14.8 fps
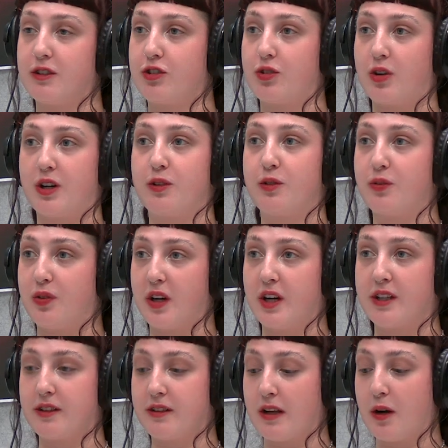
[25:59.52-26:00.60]
Try to
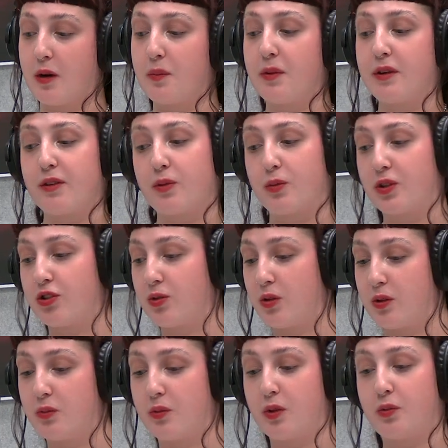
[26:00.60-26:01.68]
find therapists, which
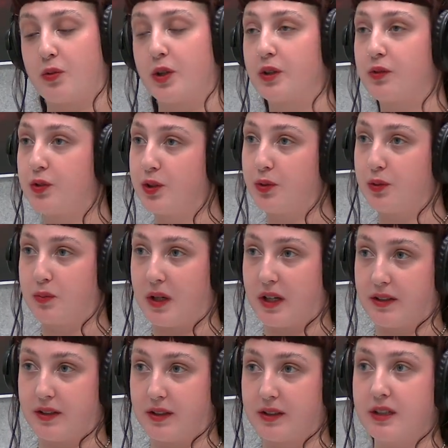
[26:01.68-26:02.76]
one will work for you
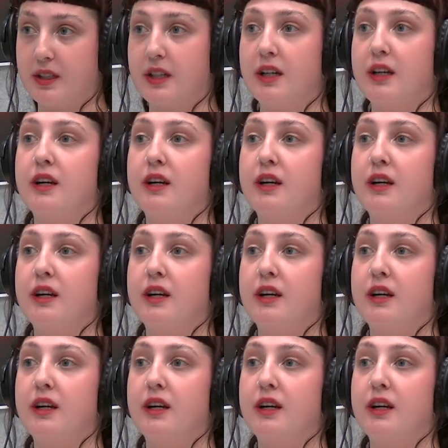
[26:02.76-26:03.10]
better.